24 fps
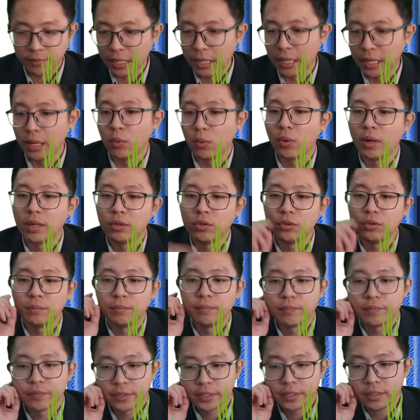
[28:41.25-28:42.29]
One loop.
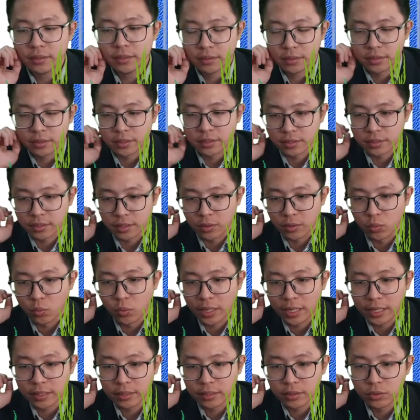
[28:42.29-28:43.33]
Yeah, this is a
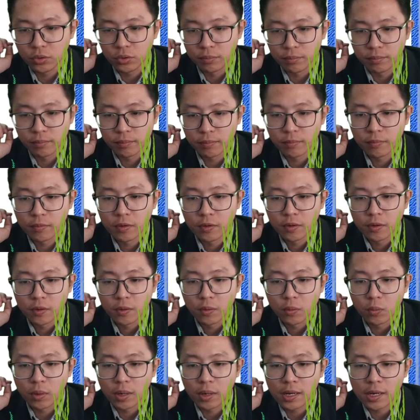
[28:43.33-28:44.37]
one loop.
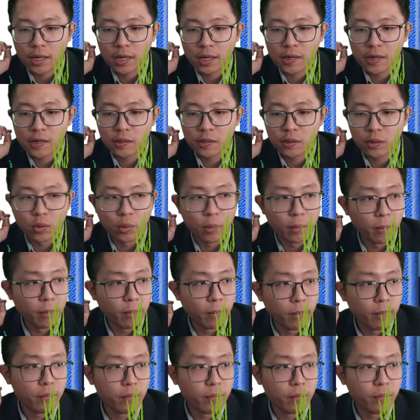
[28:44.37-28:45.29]
One loop.